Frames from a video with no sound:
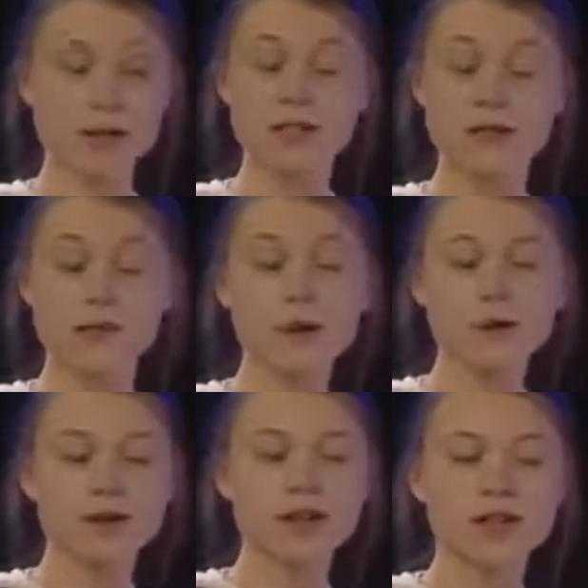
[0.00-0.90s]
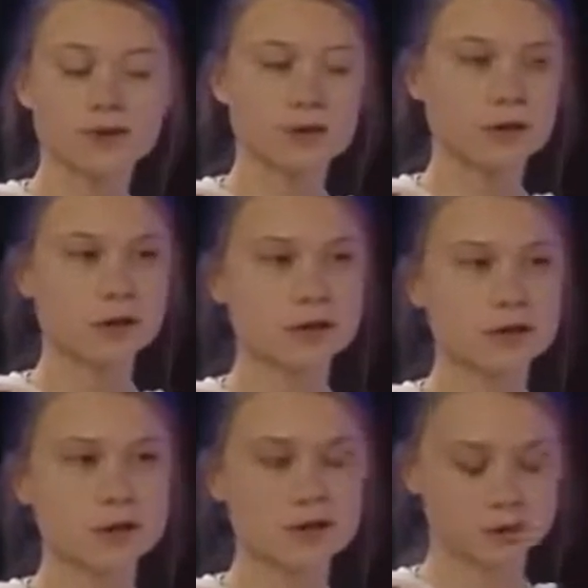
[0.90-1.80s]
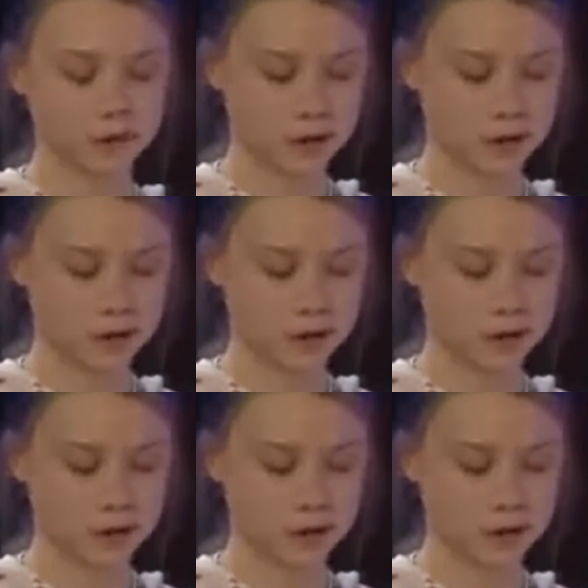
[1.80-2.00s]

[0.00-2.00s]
is a very dangerous thing to do.